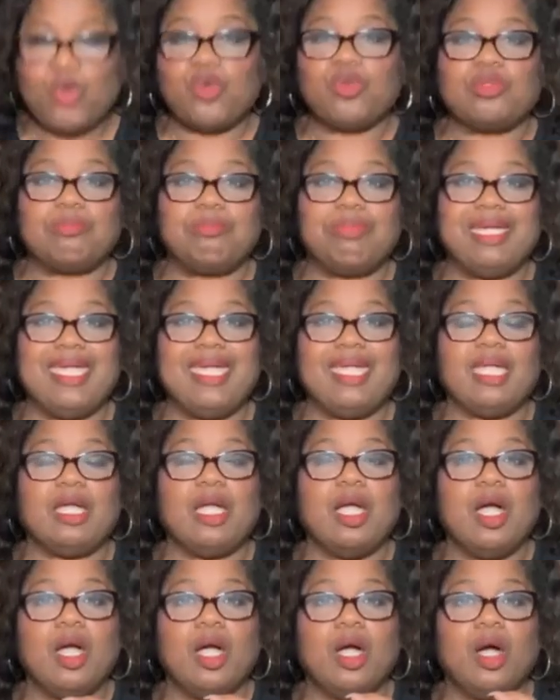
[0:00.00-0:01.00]
word
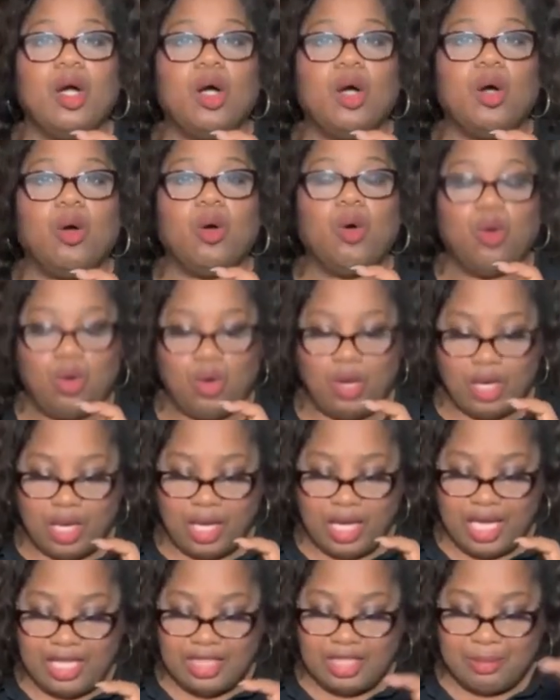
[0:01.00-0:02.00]
being
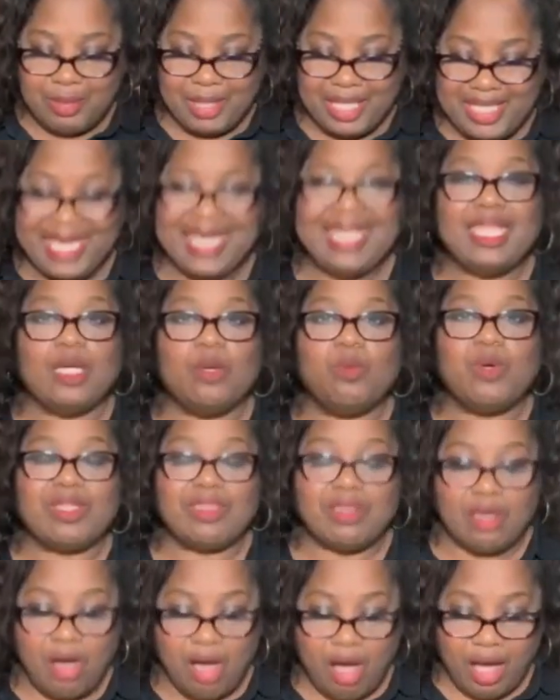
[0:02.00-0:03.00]
in the
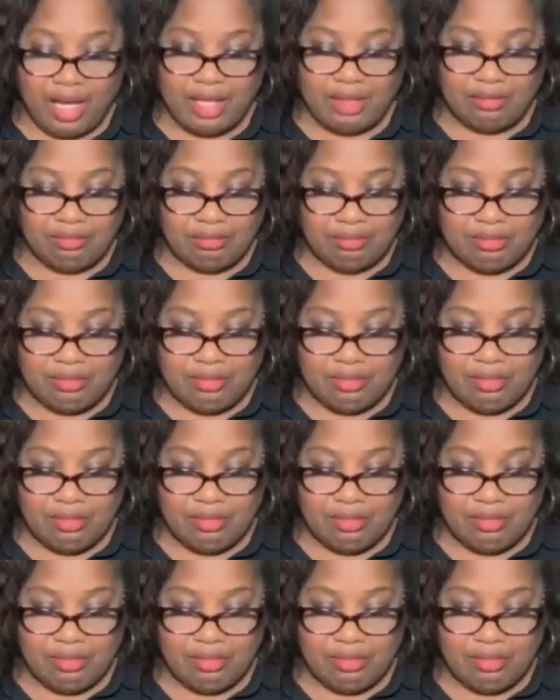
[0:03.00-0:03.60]
beginning with God,